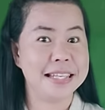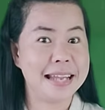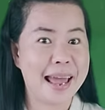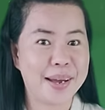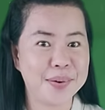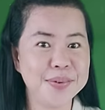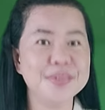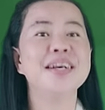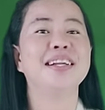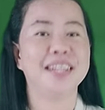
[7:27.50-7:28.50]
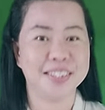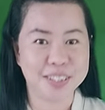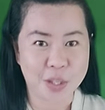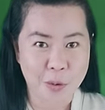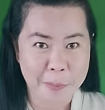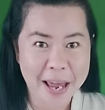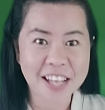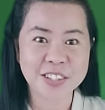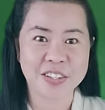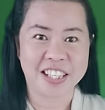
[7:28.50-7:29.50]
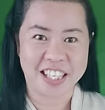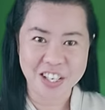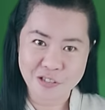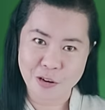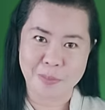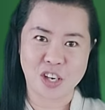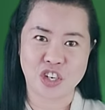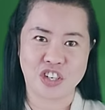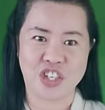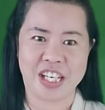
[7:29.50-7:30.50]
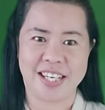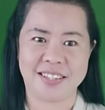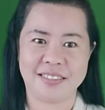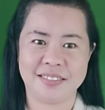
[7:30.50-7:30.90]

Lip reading: Now, let's go back to the information sheet.